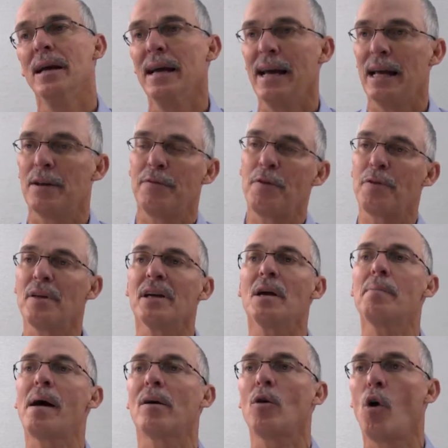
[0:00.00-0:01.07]
And if you think
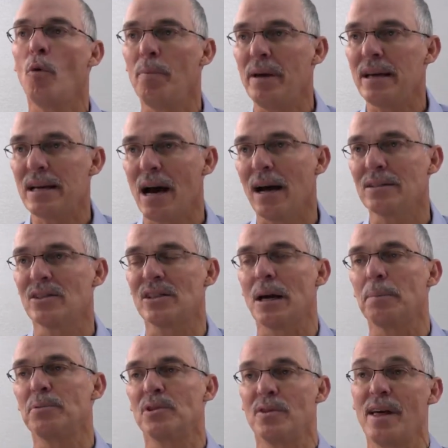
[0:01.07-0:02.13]
about OB
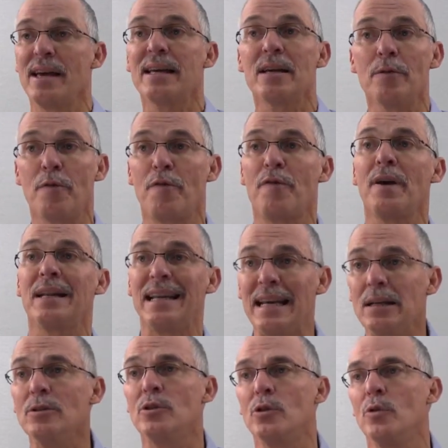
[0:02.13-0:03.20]
concepts, they can fit
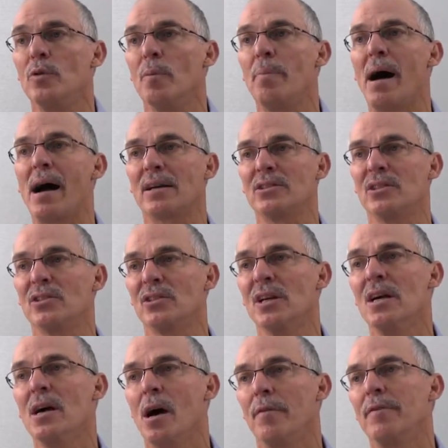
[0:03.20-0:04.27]
into the boxes
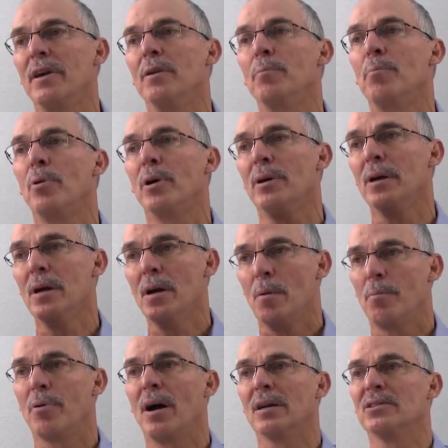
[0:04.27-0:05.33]
of input,
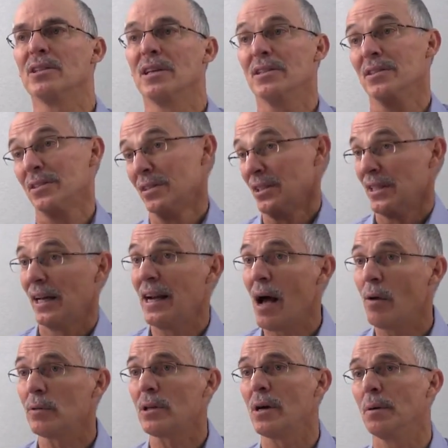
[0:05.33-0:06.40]
process, and
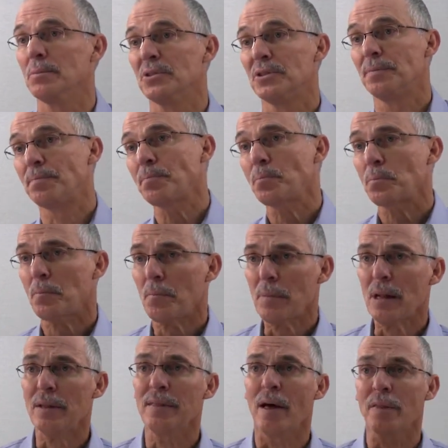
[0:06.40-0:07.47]
outcomes.
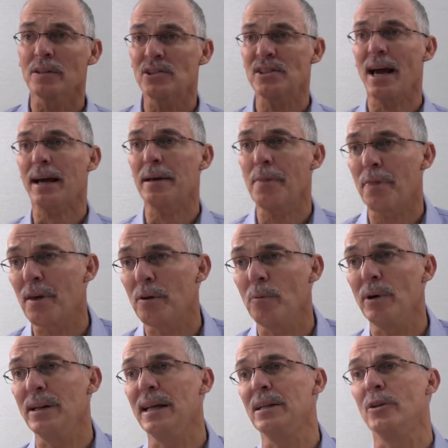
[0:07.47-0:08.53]
Now, the second thing
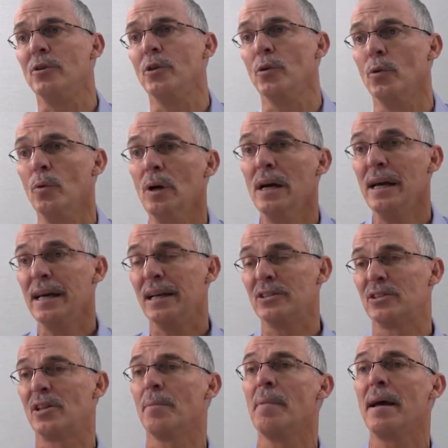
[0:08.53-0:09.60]
we need to do is
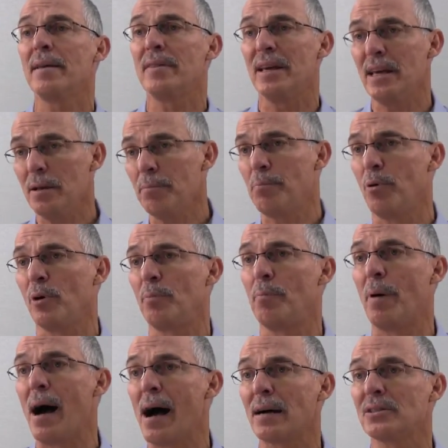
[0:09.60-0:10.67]
to make the input
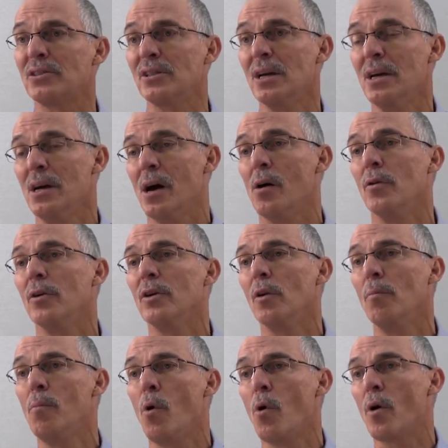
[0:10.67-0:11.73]
box a little
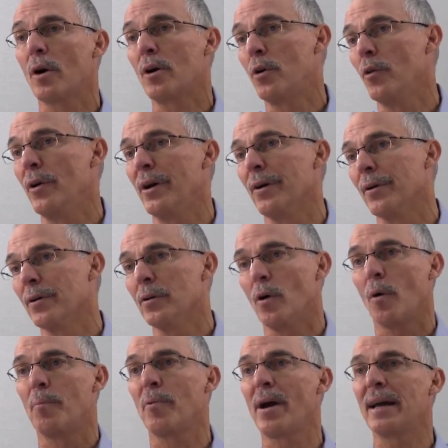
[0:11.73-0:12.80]
more clear,
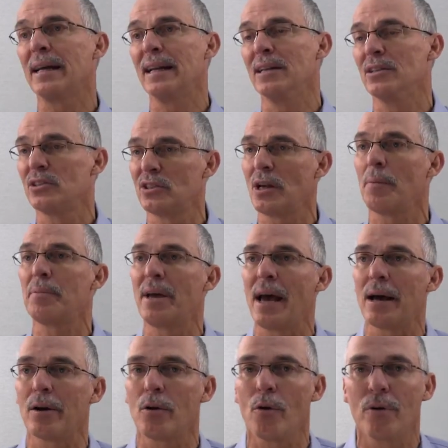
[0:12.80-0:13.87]
or break it into
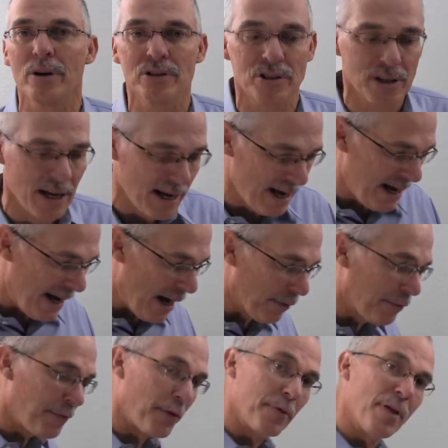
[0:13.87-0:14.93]
subcategories.
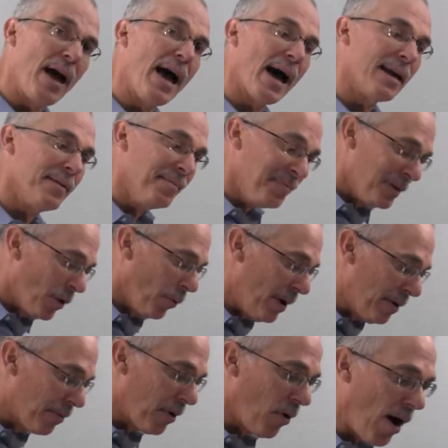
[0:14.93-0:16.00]
And for that,
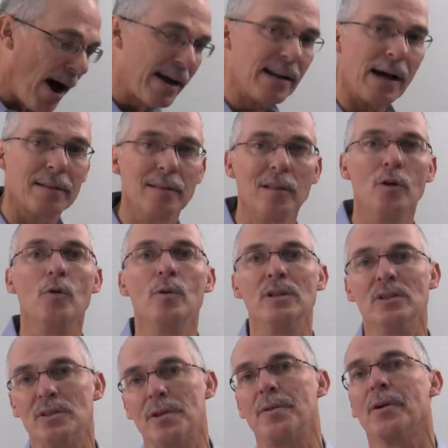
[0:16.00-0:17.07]
we relied on
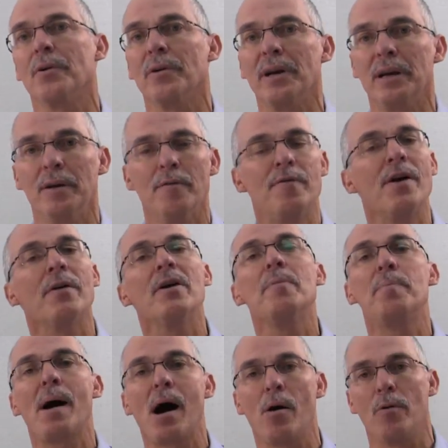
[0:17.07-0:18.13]
Lewin's theory. Very
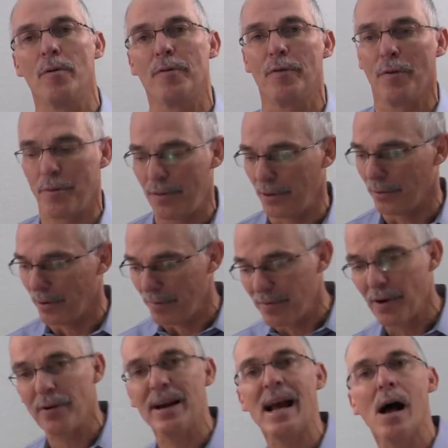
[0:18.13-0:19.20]
powerful theory,
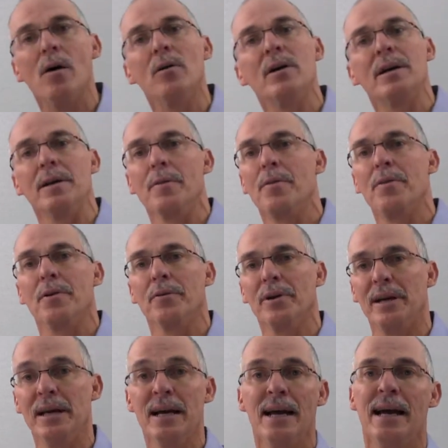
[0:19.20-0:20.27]
very elegant
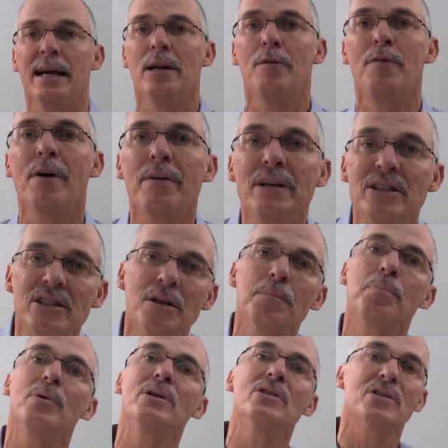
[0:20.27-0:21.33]
theory. And it very
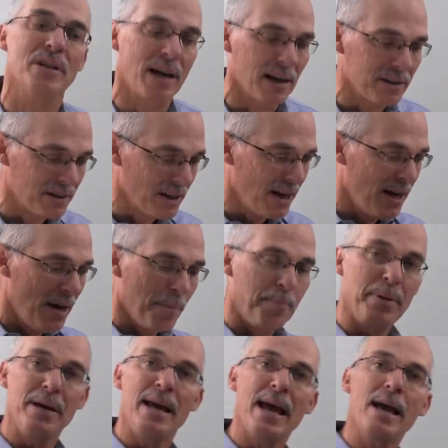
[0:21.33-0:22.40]
simply says
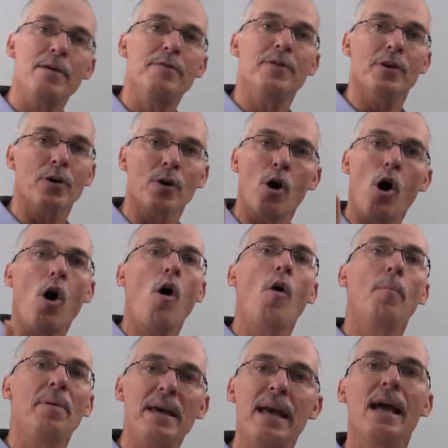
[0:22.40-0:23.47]
behavior, all
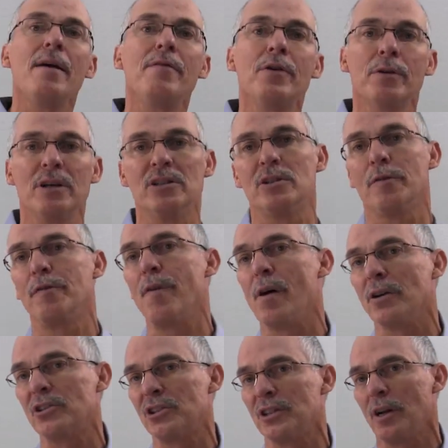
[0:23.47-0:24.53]
behavior is a
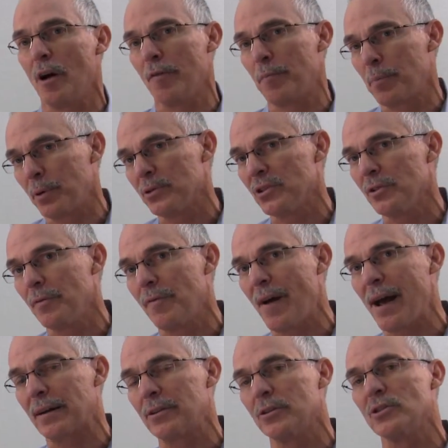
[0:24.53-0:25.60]
function of person
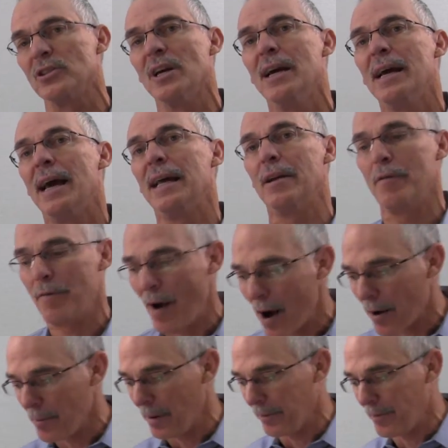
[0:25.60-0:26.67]
factors and
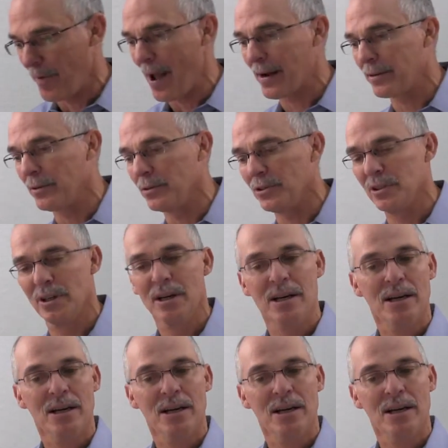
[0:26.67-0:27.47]
environment factors.